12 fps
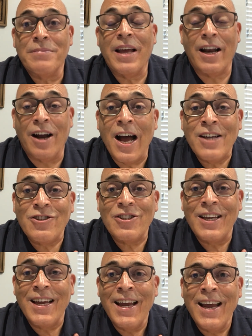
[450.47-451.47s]
us,
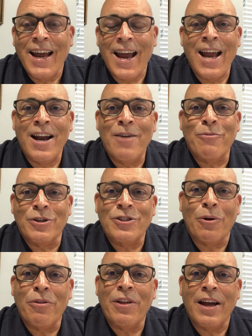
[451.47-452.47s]
and we're
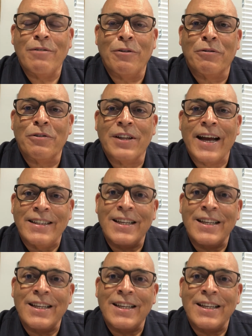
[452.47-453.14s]
so thankful for that.